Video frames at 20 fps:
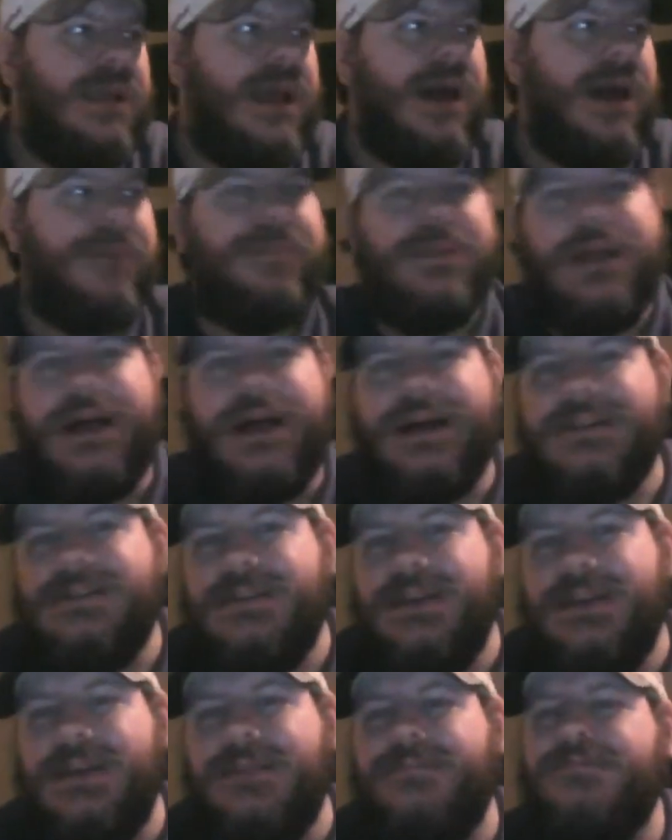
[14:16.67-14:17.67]
I blocked
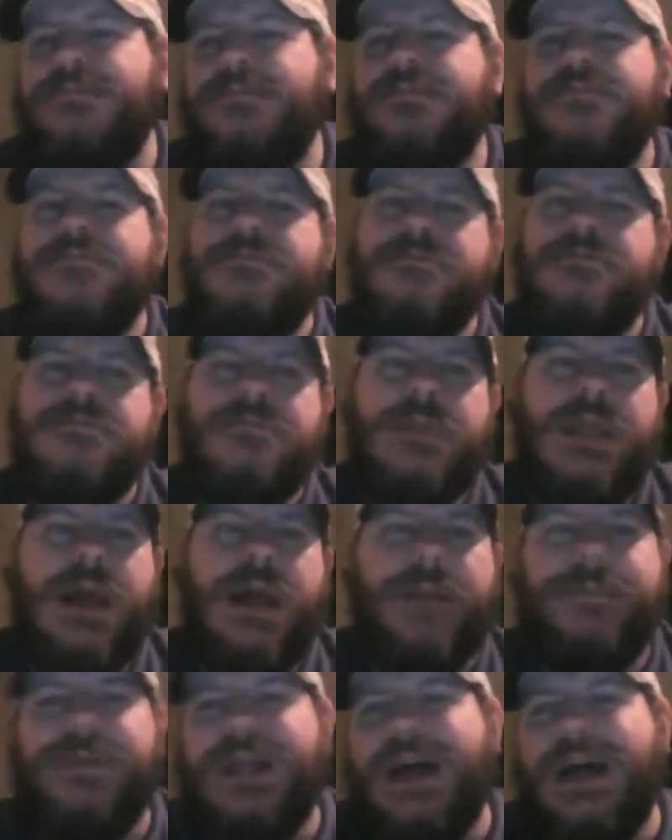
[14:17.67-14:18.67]
him.
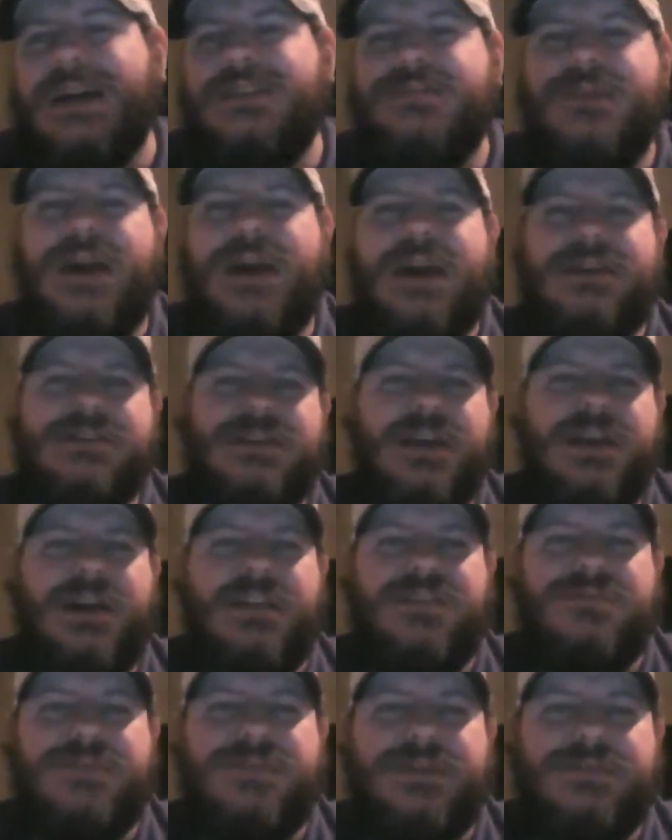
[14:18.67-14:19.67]
I blocked Max
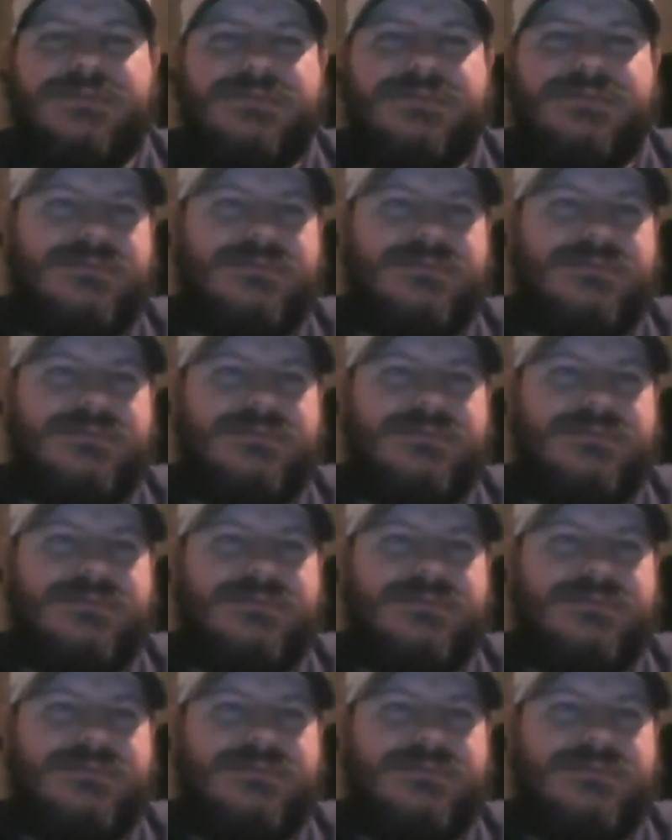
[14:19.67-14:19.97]
Kellerman.